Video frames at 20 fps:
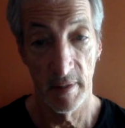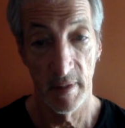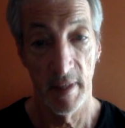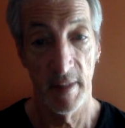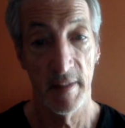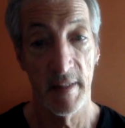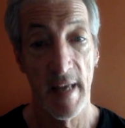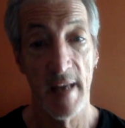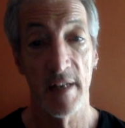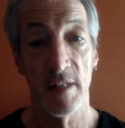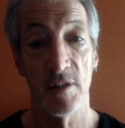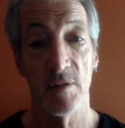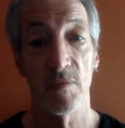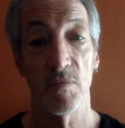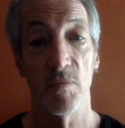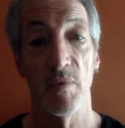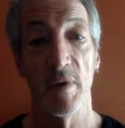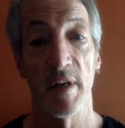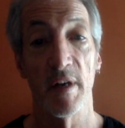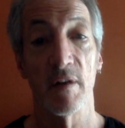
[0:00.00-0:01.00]
and that is
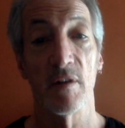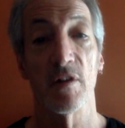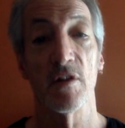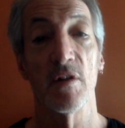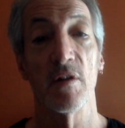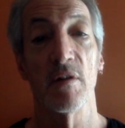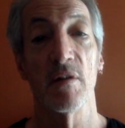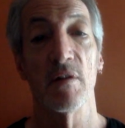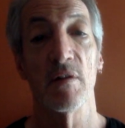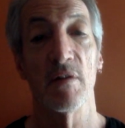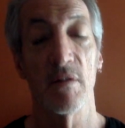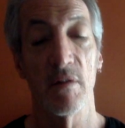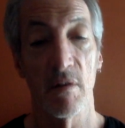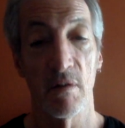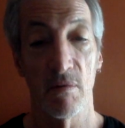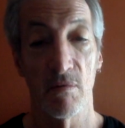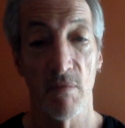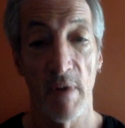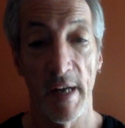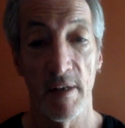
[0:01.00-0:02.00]
where the
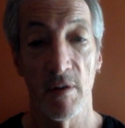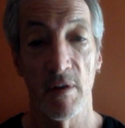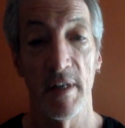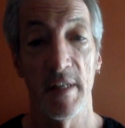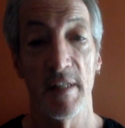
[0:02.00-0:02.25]
writer